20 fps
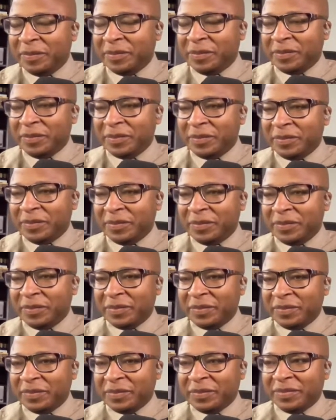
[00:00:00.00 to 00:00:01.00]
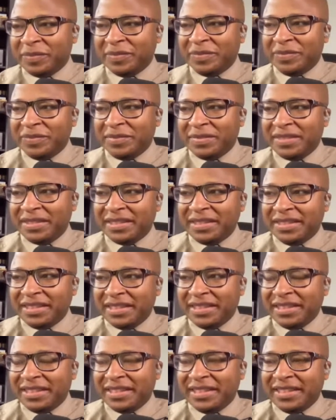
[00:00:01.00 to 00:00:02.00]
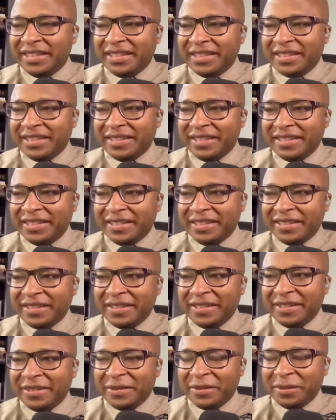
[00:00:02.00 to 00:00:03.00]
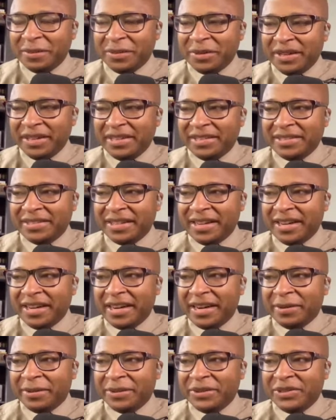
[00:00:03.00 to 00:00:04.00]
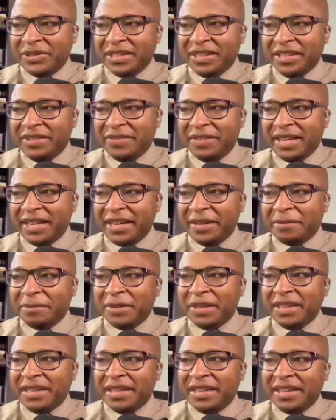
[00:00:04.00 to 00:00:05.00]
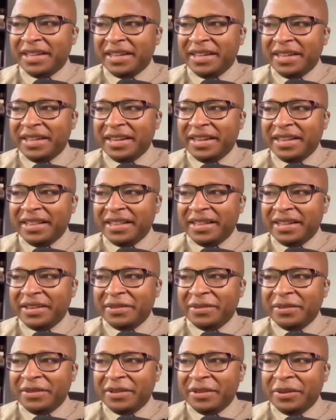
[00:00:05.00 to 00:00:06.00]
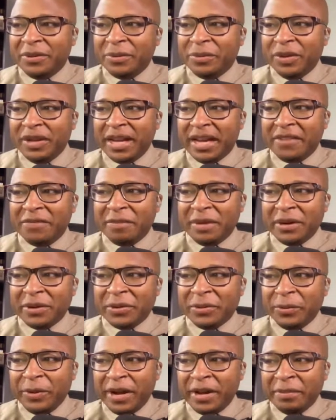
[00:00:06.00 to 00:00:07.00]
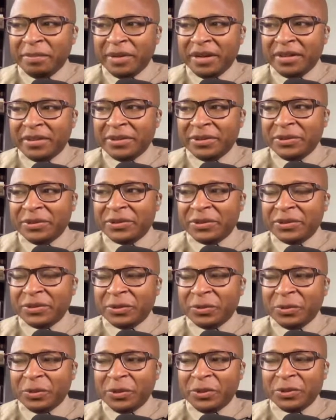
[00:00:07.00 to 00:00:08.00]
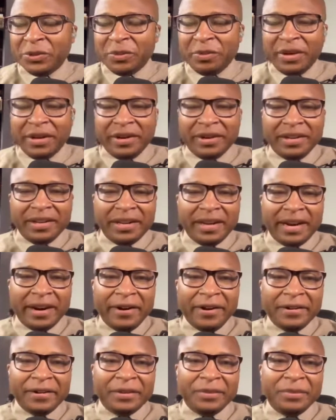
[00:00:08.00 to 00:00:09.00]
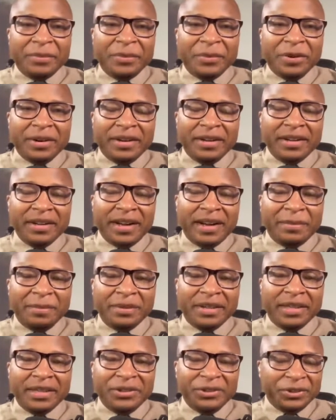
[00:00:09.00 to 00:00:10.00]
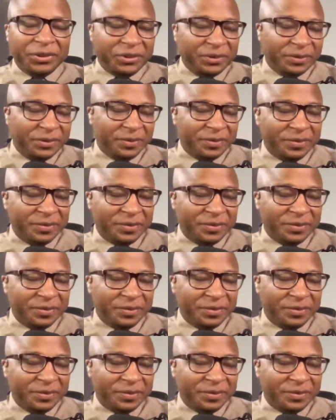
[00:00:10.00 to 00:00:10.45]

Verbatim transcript: Yes, Pastor. Good morning, and God bless you. Praise God. I receive that. And then we have my grandmother, Sister Rosemary Garrett. Good morning, and God bless you.